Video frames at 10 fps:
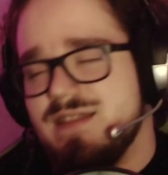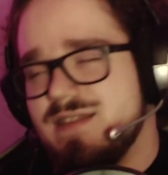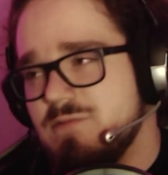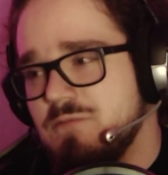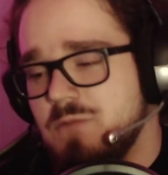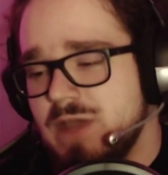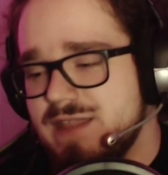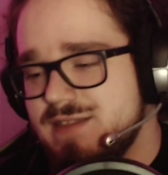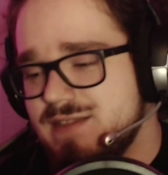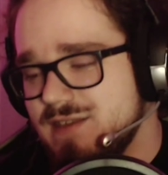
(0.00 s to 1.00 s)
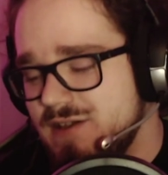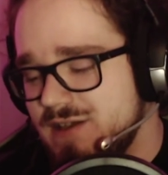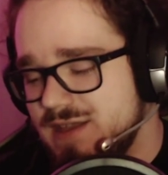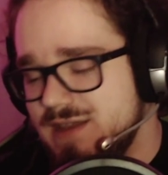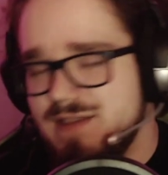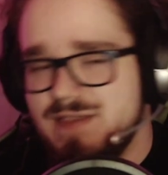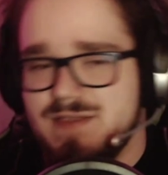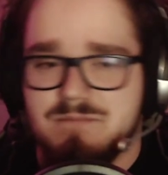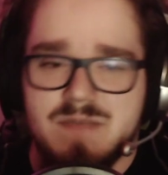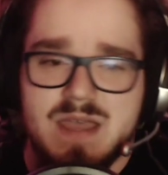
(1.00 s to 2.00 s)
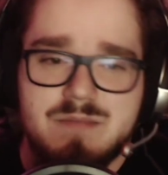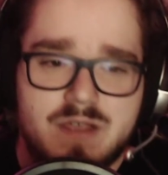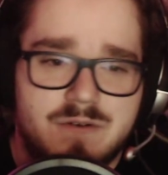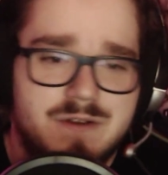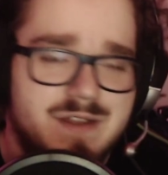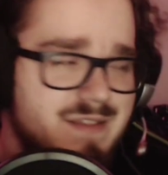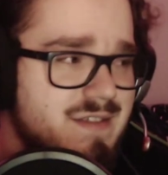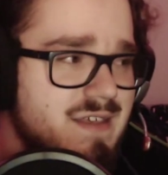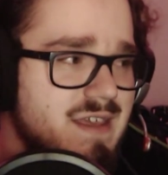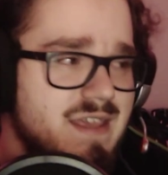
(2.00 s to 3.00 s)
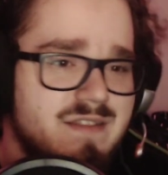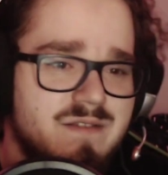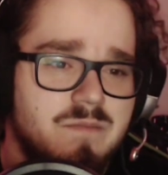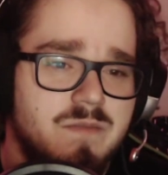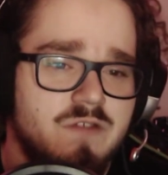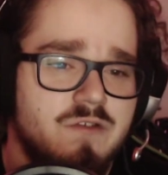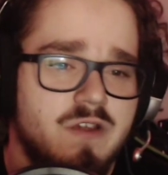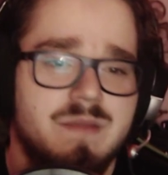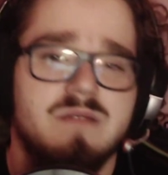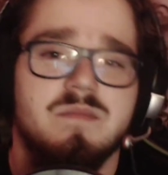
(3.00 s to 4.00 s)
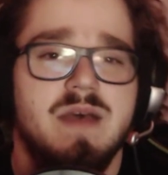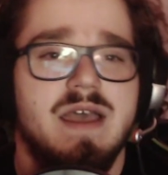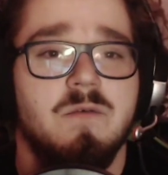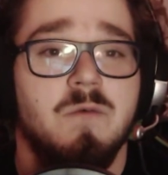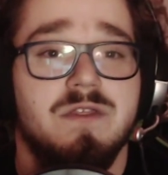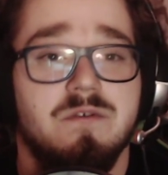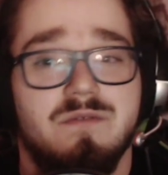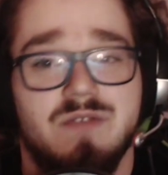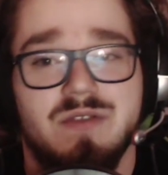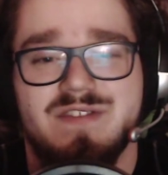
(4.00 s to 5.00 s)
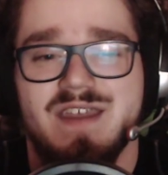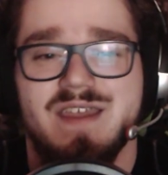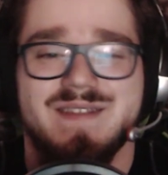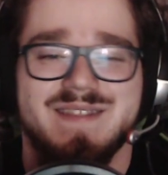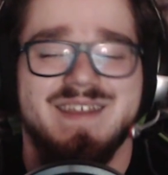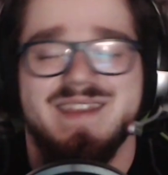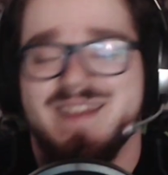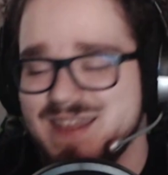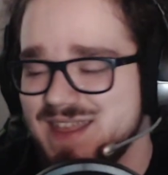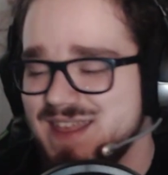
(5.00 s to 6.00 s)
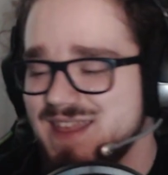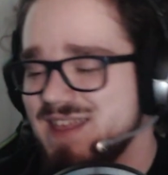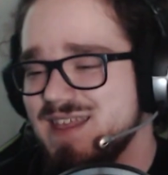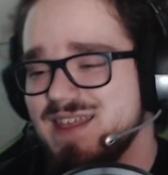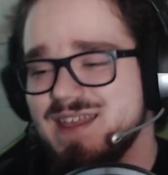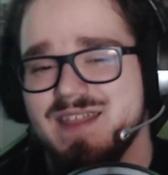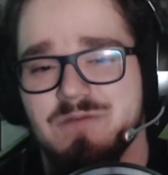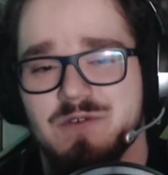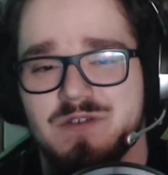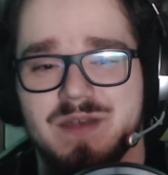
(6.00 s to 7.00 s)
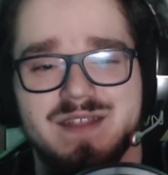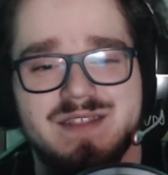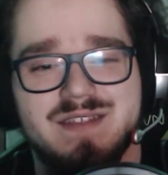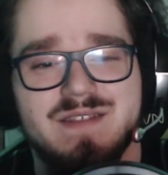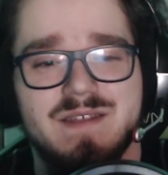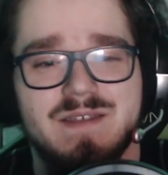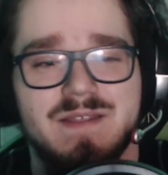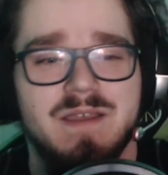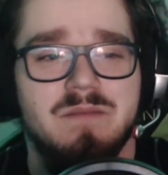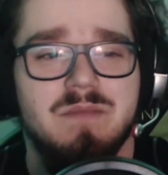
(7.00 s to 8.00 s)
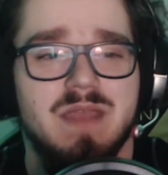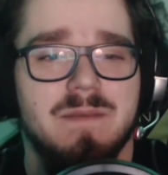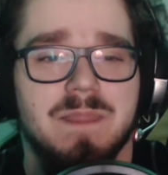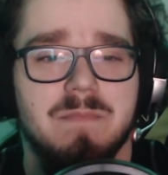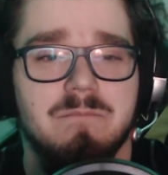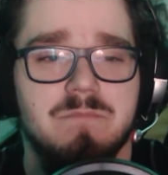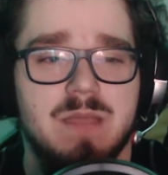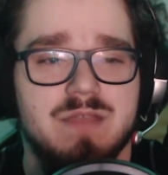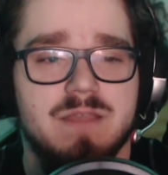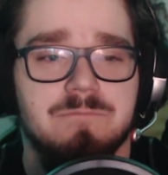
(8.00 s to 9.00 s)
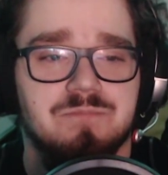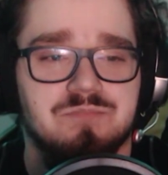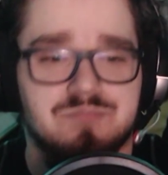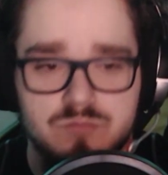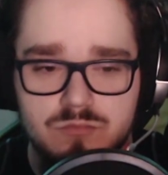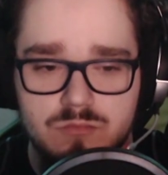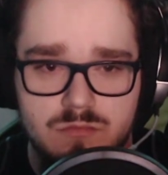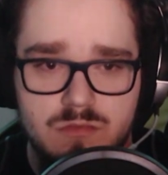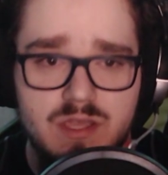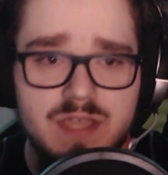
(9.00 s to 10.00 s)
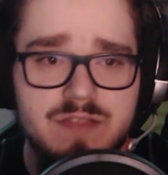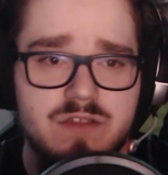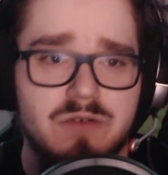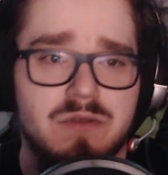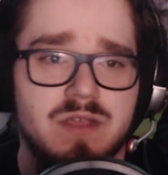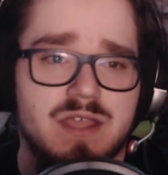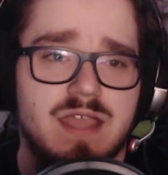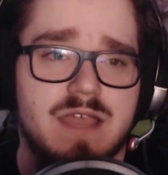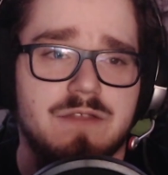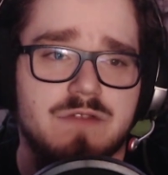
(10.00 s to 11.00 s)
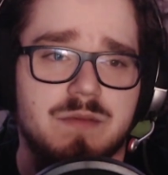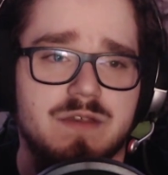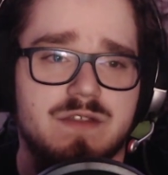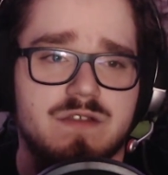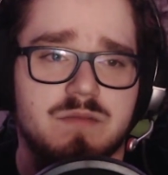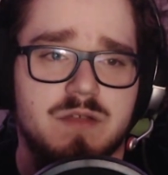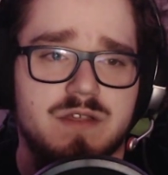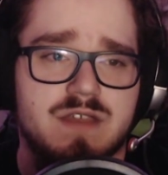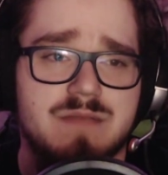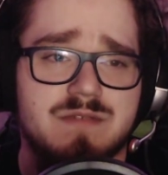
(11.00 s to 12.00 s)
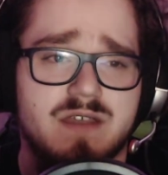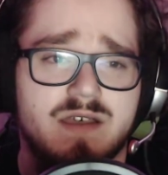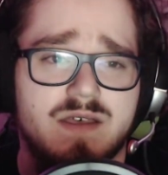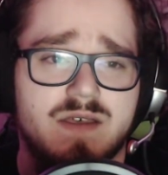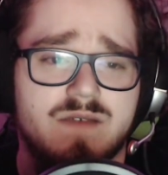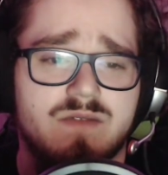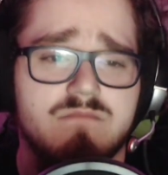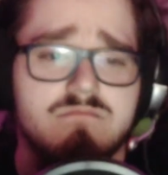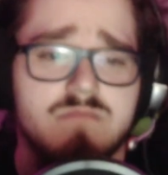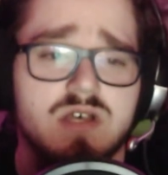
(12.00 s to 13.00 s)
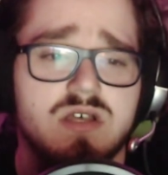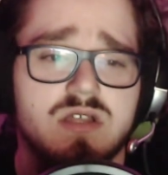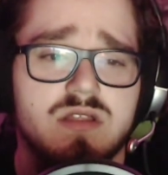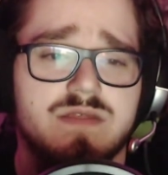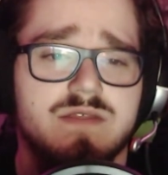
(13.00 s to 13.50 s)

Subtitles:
weight on my priorities is determined by what the reviews say. The response. But yeah, maybe. And so, yeah, those are the PlayStation Plus games of the month.